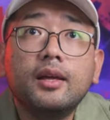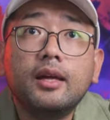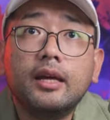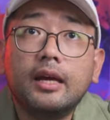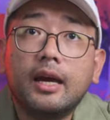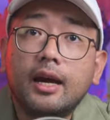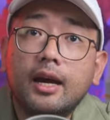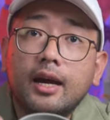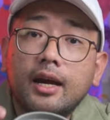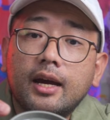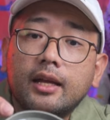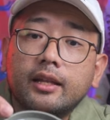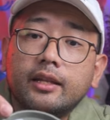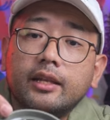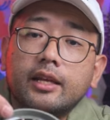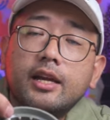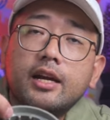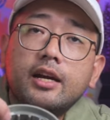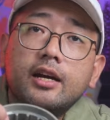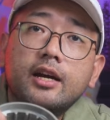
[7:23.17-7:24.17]
And
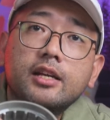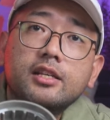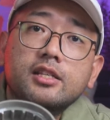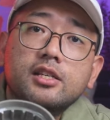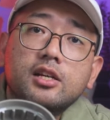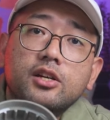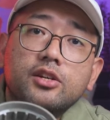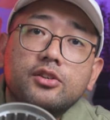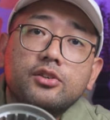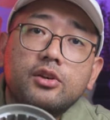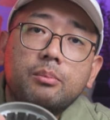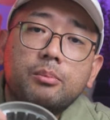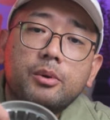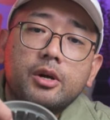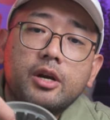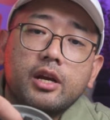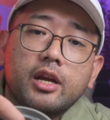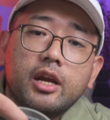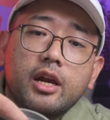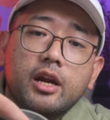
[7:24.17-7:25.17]
here is your
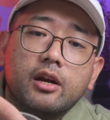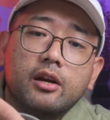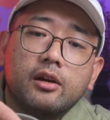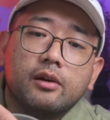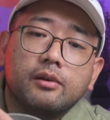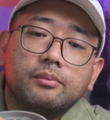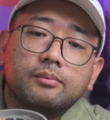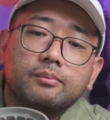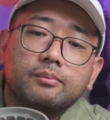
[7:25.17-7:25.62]
dripper here.